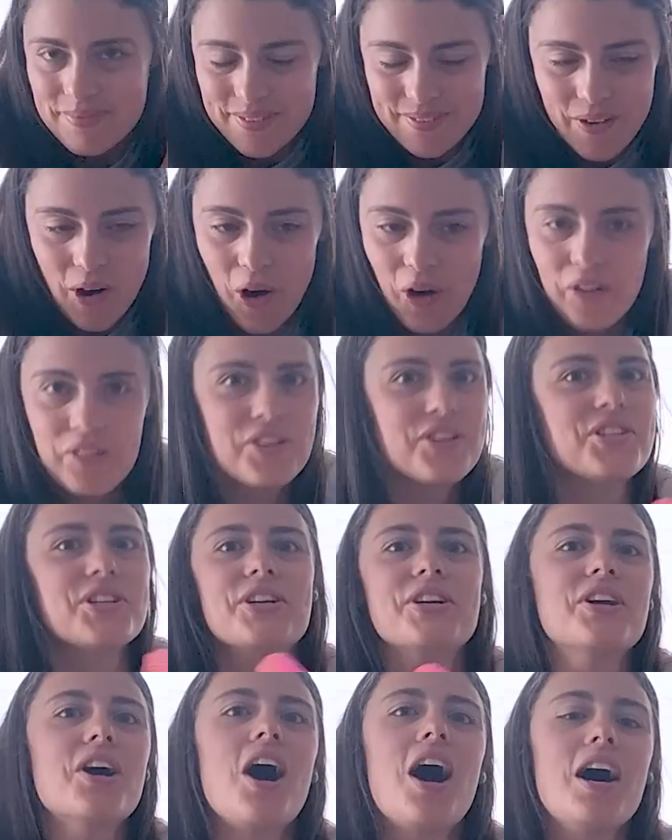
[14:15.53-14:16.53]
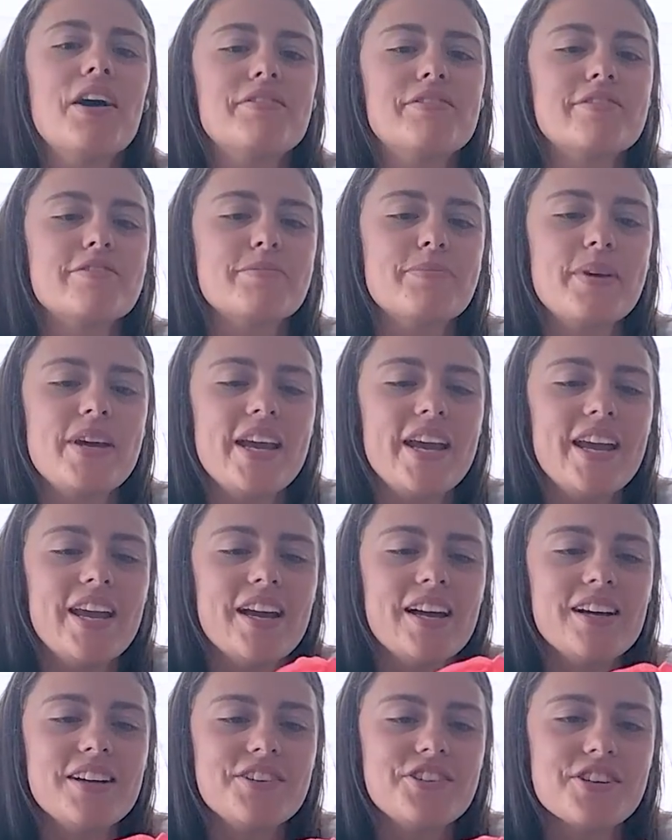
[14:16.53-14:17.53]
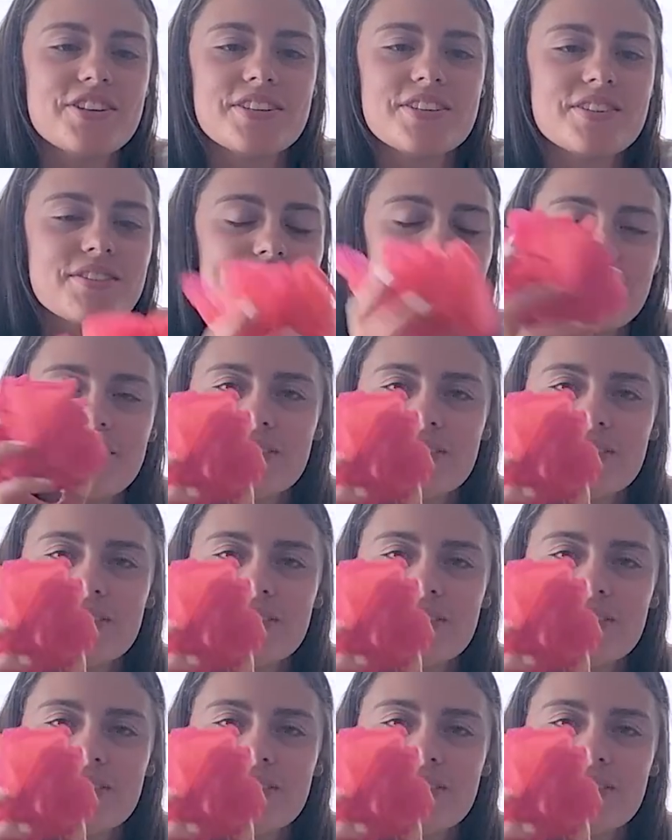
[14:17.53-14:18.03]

all the dirt off of me, just